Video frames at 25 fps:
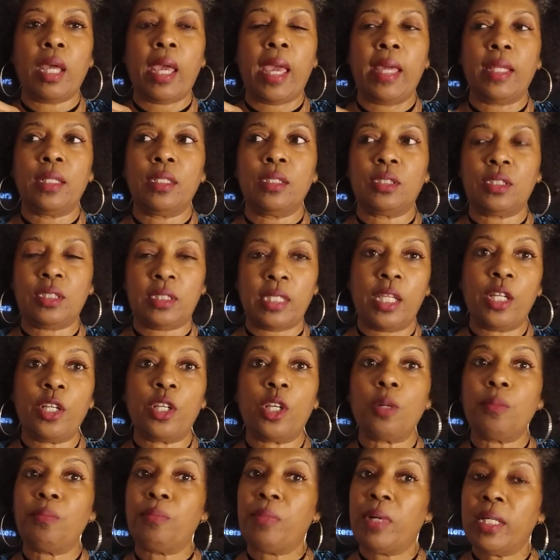and
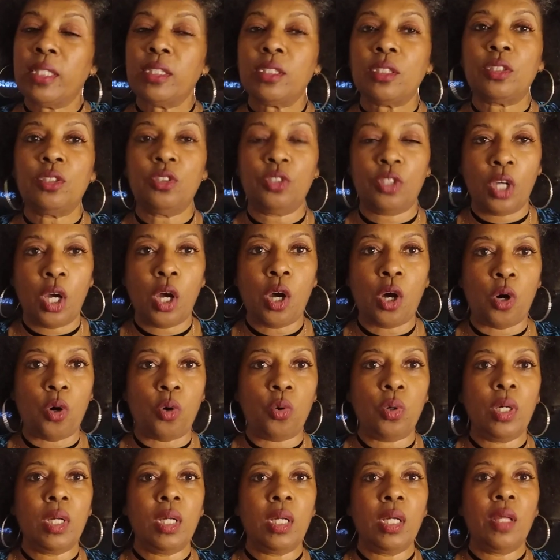senator must
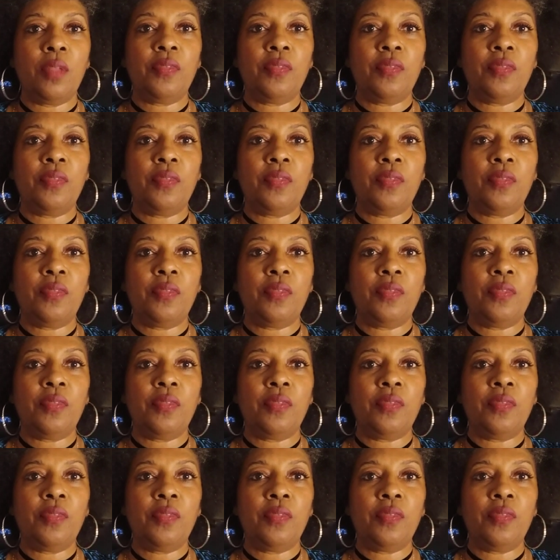know